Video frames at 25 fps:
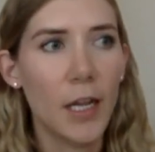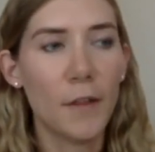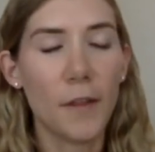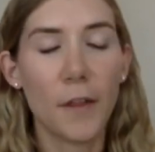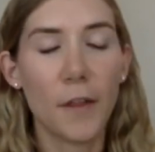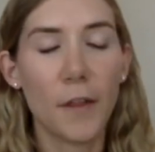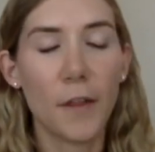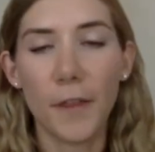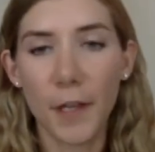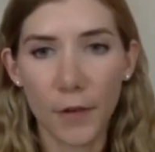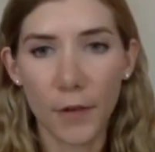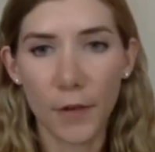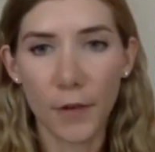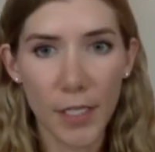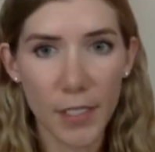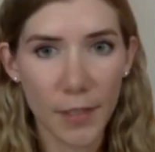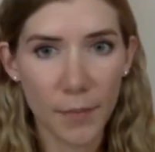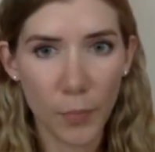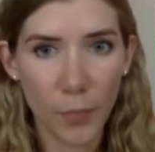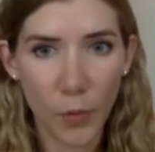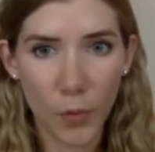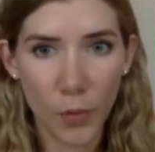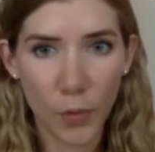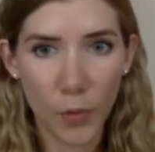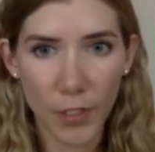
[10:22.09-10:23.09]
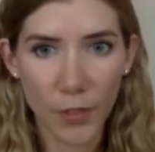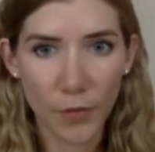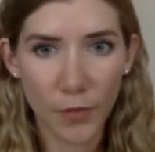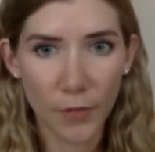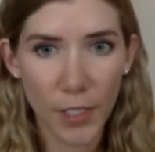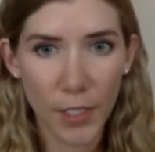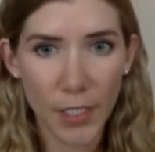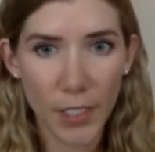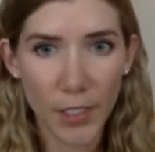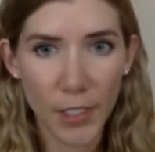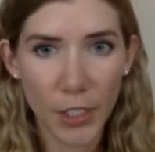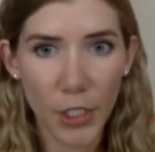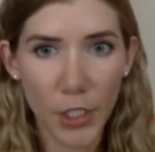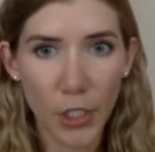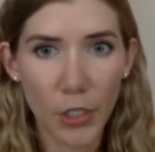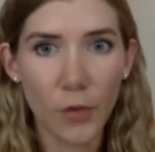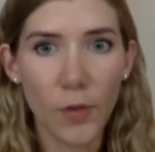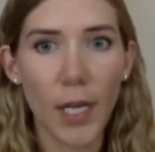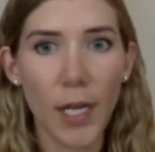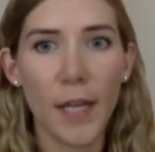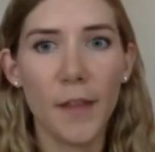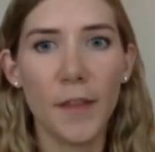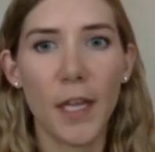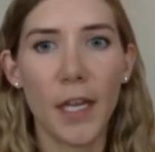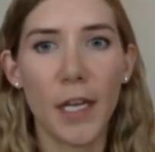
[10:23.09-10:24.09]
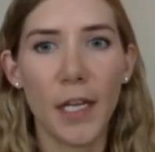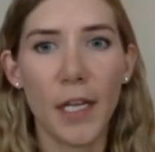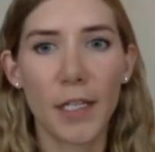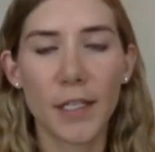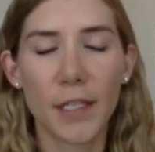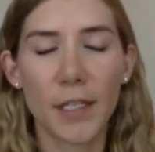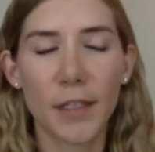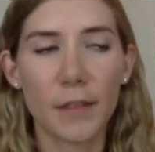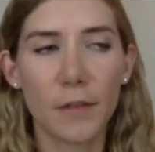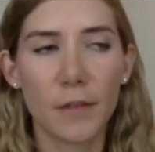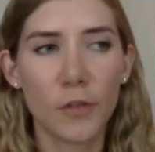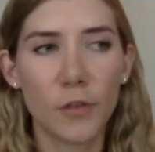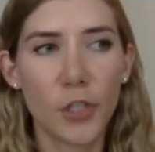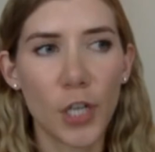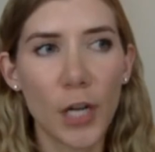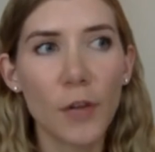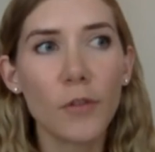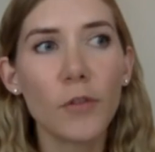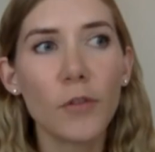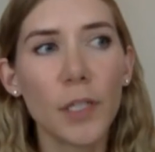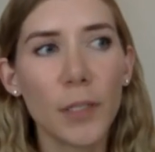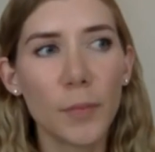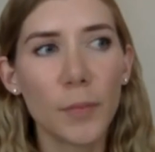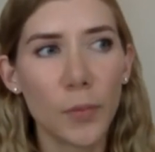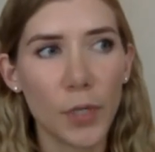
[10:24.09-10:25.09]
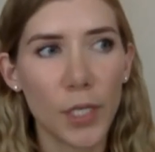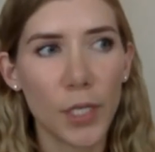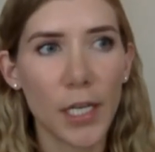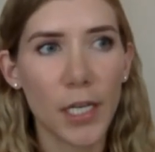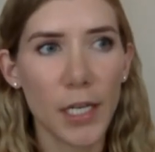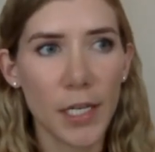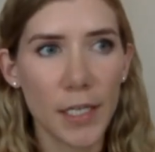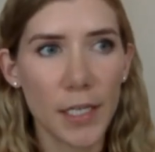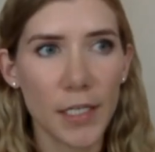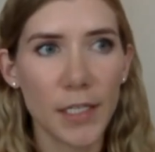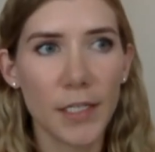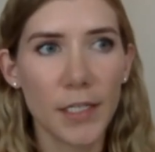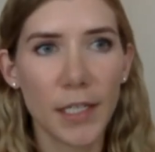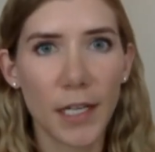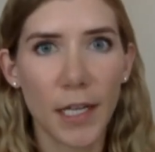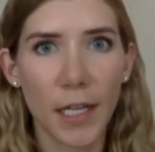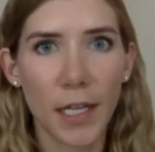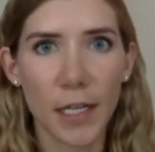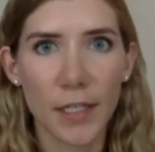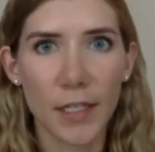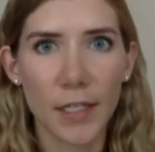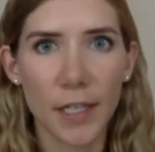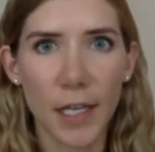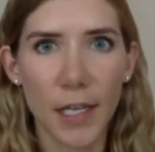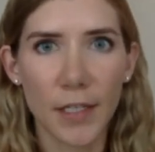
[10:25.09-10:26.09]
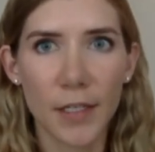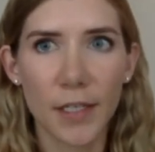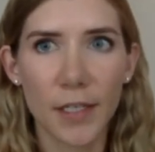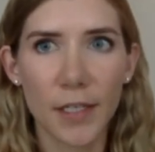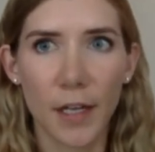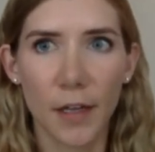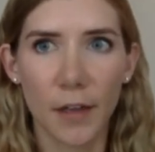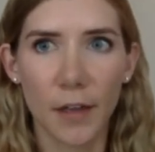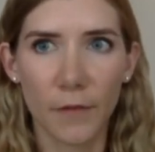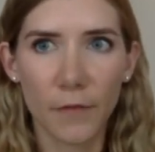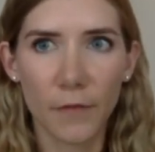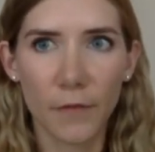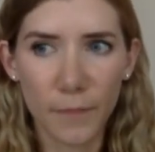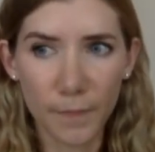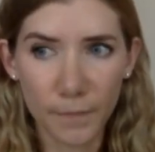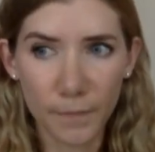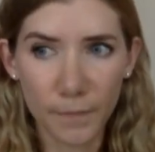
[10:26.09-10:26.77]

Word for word: The theory is important to read too. And then it's generally pretty easy to get a sense of